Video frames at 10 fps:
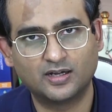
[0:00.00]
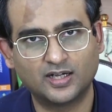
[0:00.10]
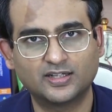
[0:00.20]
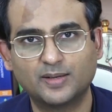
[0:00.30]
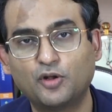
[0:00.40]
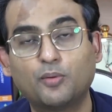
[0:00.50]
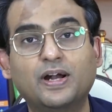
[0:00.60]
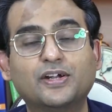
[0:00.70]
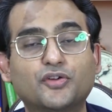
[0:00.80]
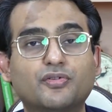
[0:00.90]
Another
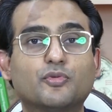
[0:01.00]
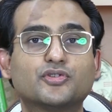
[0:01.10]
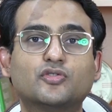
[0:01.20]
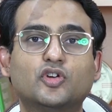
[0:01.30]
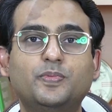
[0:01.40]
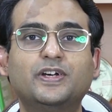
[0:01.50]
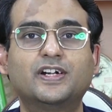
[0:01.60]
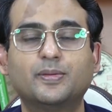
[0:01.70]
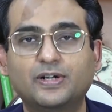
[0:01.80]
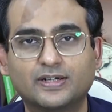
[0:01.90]
abnormality of emotion could be
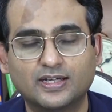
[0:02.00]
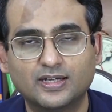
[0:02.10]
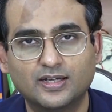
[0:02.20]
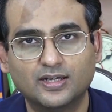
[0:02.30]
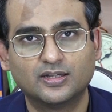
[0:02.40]
irritability.